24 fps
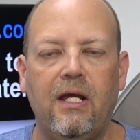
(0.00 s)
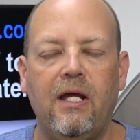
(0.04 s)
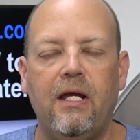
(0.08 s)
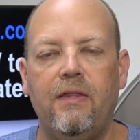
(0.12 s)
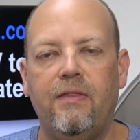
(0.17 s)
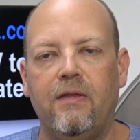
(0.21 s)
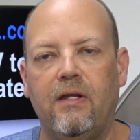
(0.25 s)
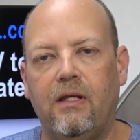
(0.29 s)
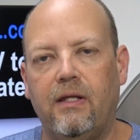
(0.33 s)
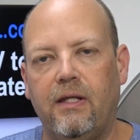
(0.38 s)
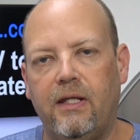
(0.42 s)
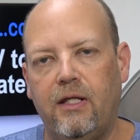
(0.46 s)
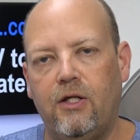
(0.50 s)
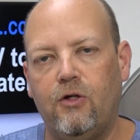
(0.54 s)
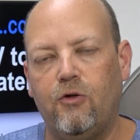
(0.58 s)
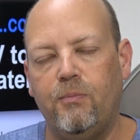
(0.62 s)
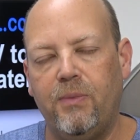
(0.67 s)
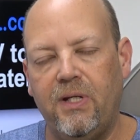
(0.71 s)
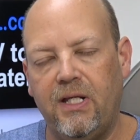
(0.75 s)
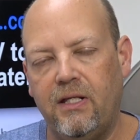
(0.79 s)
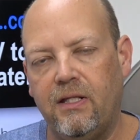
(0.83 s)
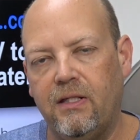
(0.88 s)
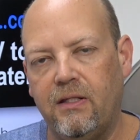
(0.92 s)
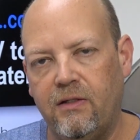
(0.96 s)
The link will
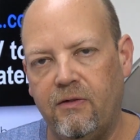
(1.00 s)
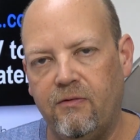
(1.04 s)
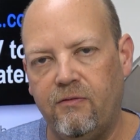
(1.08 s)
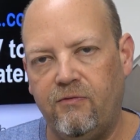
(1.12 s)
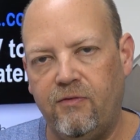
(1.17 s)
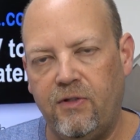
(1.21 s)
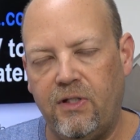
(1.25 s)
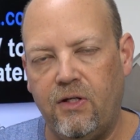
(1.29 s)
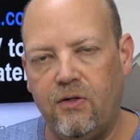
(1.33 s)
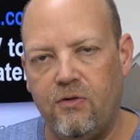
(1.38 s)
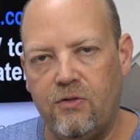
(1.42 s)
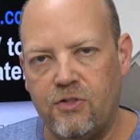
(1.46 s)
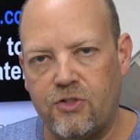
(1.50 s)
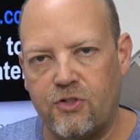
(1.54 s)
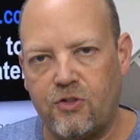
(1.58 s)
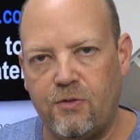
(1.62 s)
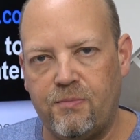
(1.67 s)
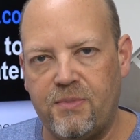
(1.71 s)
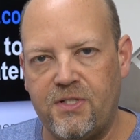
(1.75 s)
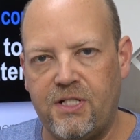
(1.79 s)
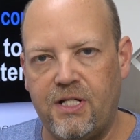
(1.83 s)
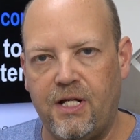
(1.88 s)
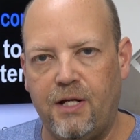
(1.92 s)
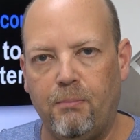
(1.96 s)
be in the video
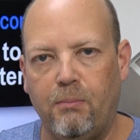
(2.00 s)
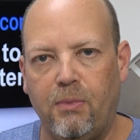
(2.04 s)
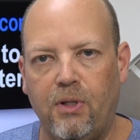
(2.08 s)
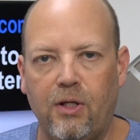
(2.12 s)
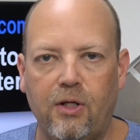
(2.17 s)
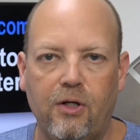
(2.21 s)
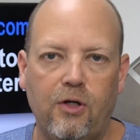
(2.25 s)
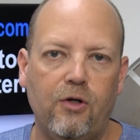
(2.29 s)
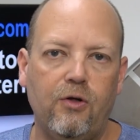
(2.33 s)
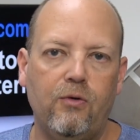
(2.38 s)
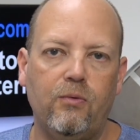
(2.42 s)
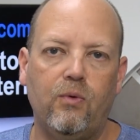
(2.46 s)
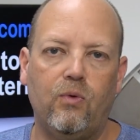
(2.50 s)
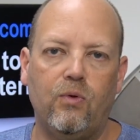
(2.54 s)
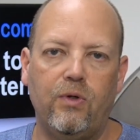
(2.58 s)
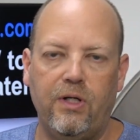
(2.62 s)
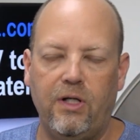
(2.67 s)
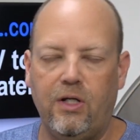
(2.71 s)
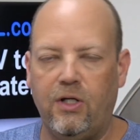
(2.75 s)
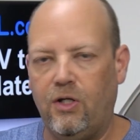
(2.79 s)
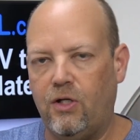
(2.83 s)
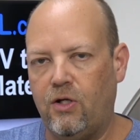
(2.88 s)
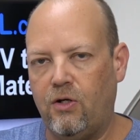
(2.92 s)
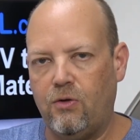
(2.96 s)
description down below, or you
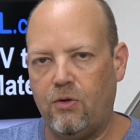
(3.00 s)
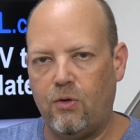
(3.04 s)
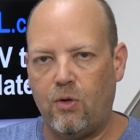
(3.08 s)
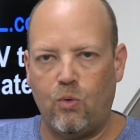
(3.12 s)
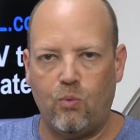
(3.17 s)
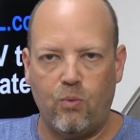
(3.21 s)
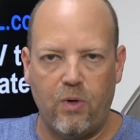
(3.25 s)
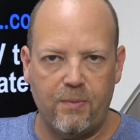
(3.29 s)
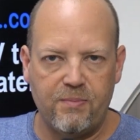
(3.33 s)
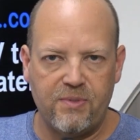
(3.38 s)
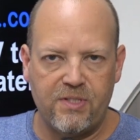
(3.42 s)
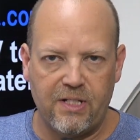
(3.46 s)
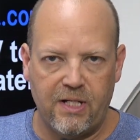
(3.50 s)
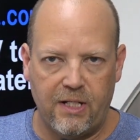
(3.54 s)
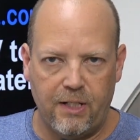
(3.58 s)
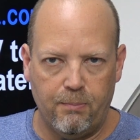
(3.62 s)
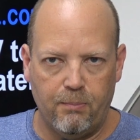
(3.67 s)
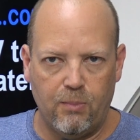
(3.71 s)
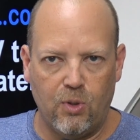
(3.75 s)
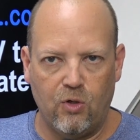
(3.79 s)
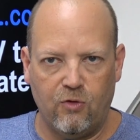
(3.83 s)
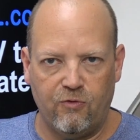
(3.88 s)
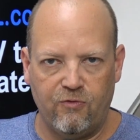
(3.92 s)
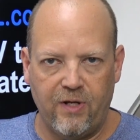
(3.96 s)
can go to our website at
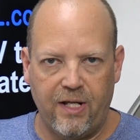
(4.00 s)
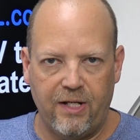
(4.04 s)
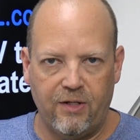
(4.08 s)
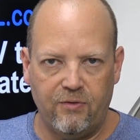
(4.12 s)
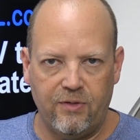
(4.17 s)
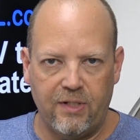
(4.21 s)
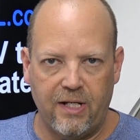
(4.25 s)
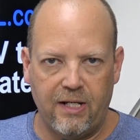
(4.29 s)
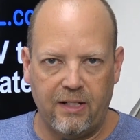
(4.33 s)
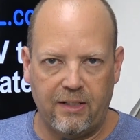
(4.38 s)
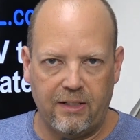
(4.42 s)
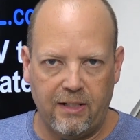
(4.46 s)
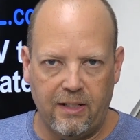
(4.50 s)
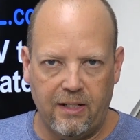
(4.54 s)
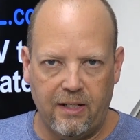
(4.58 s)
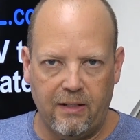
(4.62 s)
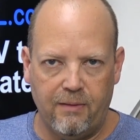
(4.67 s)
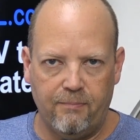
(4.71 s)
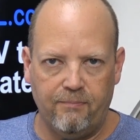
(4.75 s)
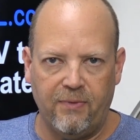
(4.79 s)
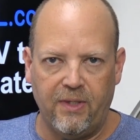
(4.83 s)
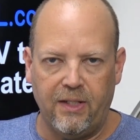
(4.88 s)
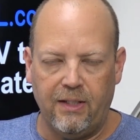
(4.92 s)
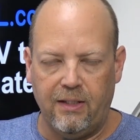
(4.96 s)

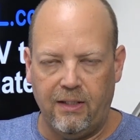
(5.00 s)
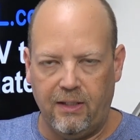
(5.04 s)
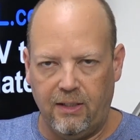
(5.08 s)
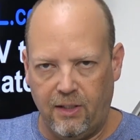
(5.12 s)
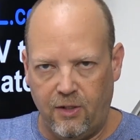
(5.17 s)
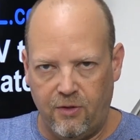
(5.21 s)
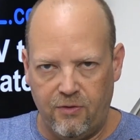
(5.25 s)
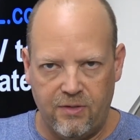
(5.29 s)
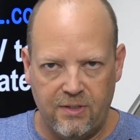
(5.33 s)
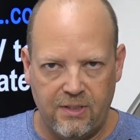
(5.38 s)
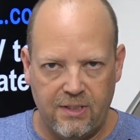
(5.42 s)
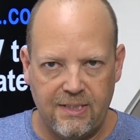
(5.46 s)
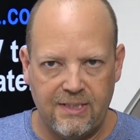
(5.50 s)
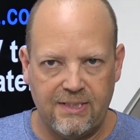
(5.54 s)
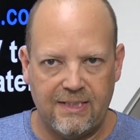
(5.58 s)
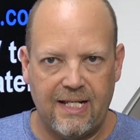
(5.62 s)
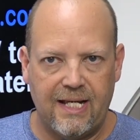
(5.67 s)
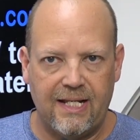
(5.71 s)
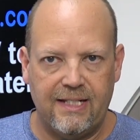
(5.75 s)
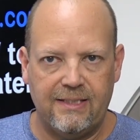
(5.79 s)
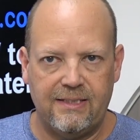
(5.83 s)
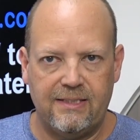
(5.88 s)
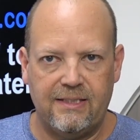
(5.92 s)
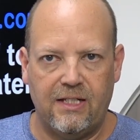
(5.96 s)
bulkvinyl.com and go to the
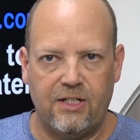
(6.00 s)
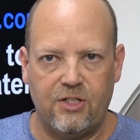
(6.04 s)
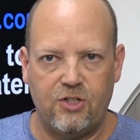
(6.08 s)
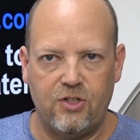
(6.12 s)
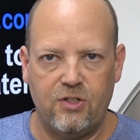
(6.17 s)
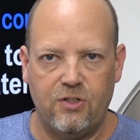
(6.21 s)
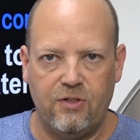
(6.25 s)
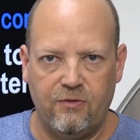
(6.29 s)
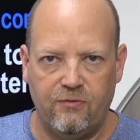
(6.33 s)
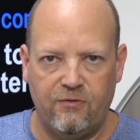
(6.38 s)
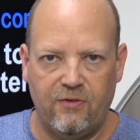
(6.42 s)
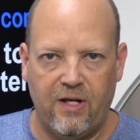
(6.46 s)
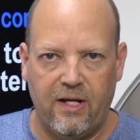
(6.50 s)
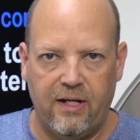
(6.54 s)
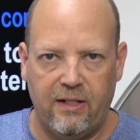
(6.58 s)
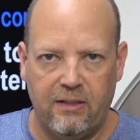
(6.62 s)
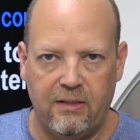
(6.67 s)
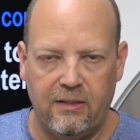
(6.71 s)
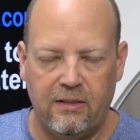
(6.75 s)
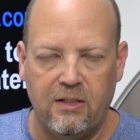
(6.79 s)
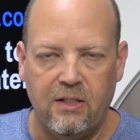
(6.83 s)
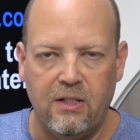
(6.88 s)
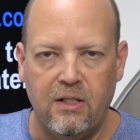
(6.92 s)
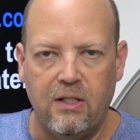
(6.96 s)
design section and find
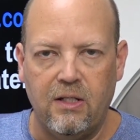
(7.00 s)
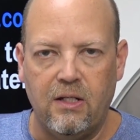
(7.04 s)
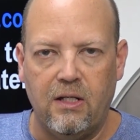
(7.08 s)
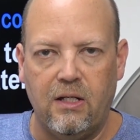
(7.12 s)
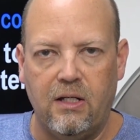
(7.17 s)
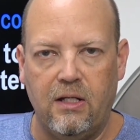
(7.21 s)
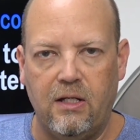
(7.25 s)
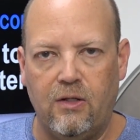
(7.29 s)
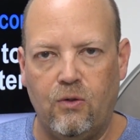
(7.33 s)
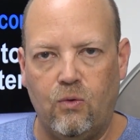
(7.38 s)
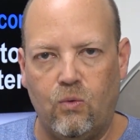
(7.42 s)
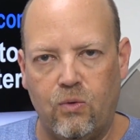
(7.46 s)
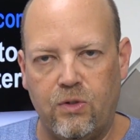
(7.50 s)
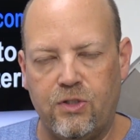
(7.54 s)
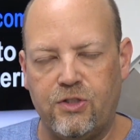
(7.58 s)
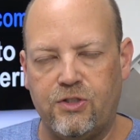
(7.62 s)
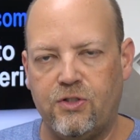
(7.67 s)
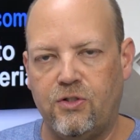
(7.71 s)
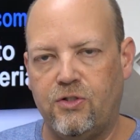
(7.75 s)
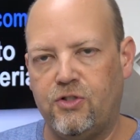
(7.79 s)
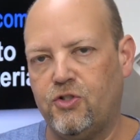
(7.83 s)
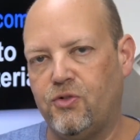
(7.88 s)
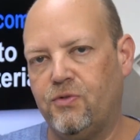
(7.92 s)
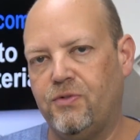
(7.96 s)
it, or
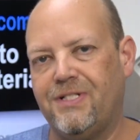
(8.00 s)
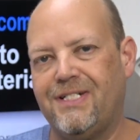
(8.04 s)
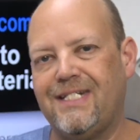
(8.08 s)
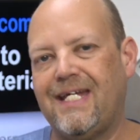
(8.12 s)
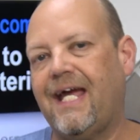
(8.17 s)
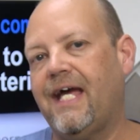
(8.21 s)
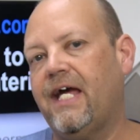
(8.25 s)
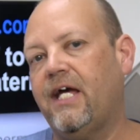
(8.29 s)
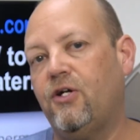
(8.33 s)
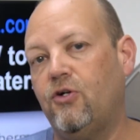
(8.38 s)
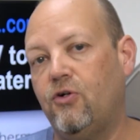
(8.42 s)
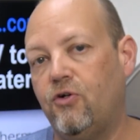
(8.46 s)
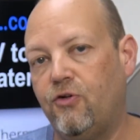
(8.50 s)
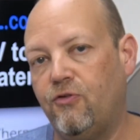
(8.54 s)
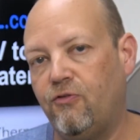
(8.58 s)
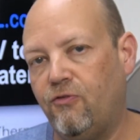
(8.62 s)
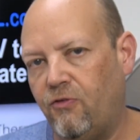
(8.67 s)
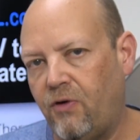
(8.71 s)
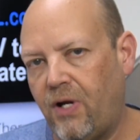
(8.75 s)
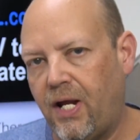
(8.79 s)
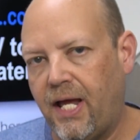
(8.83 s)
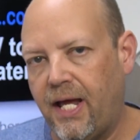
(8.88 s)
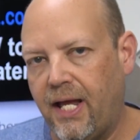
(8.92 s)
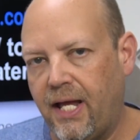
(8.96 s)
search on tattered
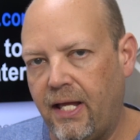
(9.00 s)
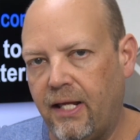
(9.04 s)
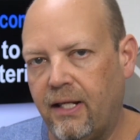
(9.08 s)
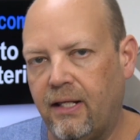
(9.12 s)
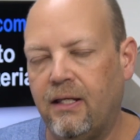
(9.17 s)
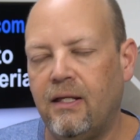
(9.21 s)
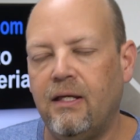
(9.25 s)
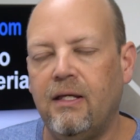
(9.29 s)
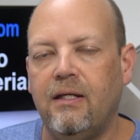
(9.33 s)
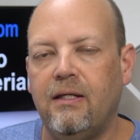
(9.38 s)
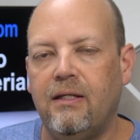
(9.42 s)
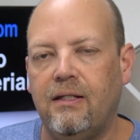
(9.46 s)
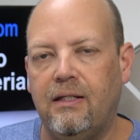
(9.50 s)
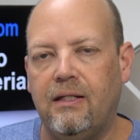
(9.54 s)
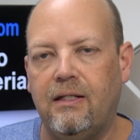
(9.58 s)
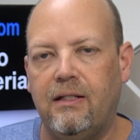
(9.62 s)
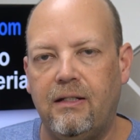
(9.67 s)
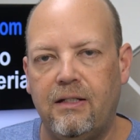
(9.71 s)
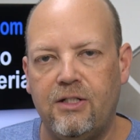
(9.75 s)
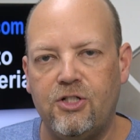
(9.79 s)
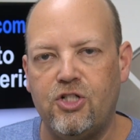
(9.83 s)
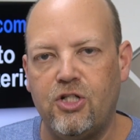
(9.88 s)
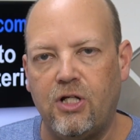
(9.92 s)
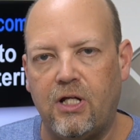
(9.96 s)
flag and
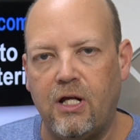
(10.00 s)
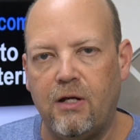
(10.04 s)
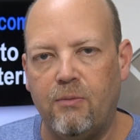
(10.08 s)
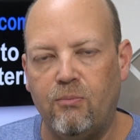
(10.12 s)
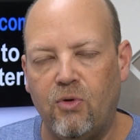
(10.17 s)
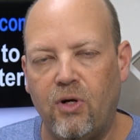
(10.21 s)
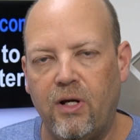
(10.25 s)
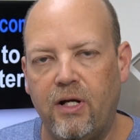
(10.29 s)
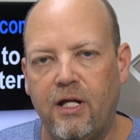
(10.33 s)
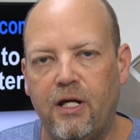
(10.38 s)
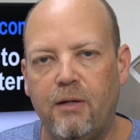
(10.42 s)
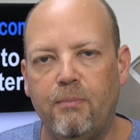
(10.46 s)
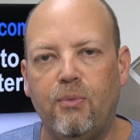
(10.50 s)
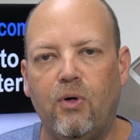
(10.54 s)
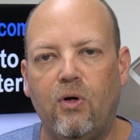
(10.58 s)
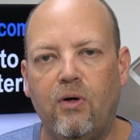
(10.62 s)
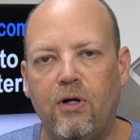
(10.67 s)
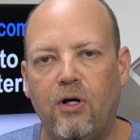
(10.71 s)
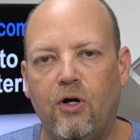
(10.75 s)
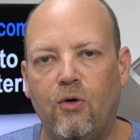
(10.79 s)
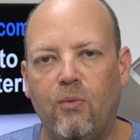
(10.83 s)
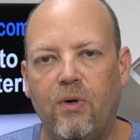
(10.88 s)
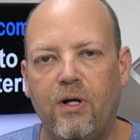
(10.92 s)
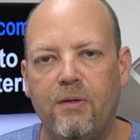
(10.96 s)
it should come right up on
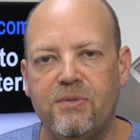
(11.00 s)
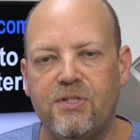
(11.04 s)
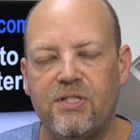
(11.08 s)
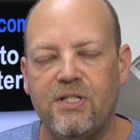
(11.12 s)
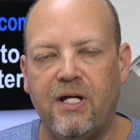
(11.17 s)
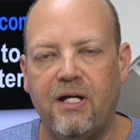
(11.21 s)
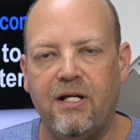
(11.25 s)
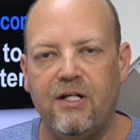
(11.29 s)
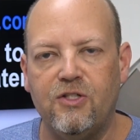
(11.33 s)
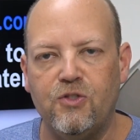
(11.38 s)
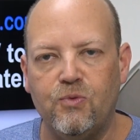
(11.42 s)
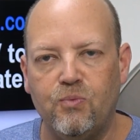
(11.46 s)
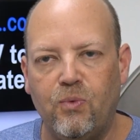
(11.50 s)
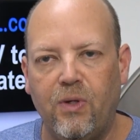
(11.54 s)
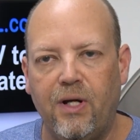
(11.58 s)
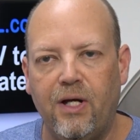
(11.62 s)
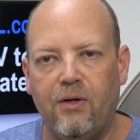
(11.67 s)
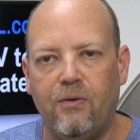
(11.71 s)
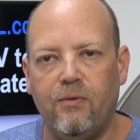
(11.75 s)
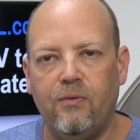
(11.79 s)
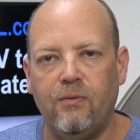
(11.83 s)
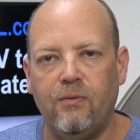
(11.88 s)
our website as well.